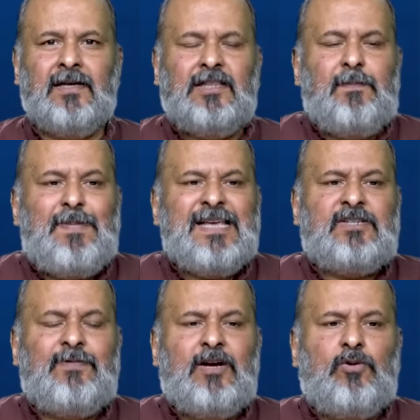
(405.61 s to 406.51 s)
the
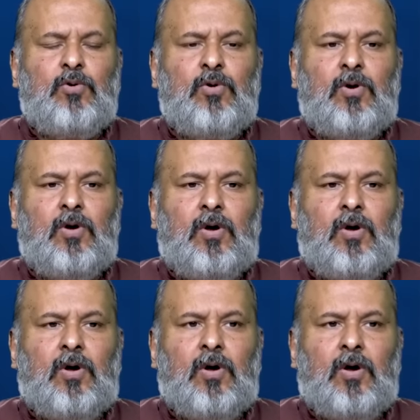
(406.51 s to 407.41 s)
best way to
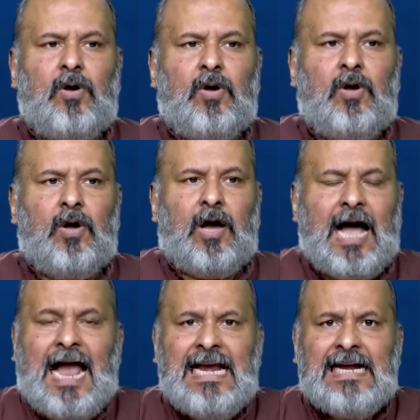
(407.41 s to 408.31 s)

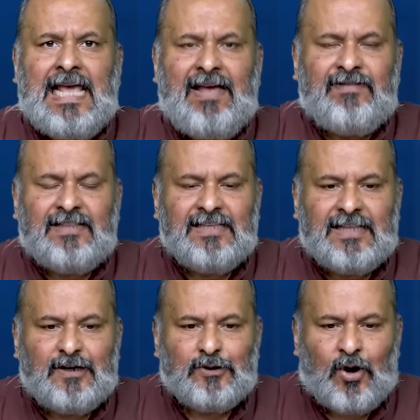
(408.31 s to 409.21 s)
hide everything
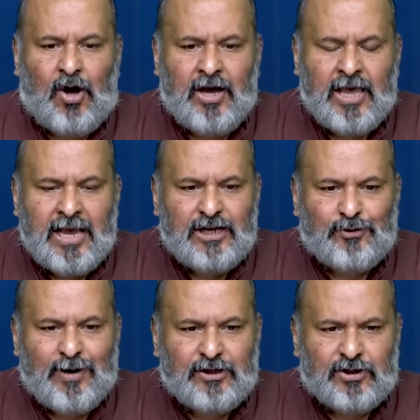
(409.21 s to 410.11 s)
that is wrong is
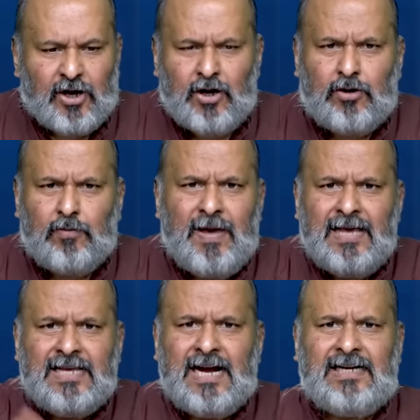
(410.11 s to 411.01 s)
to ensure to
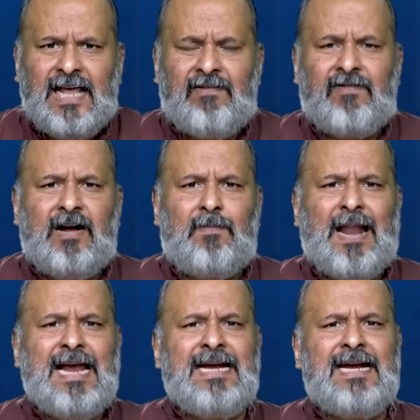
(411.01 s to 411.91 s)
make the entire world
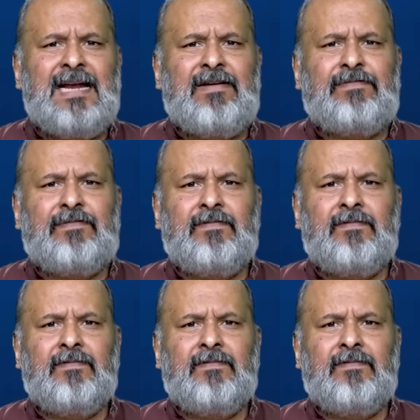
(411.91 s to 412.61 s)
blind and deaf.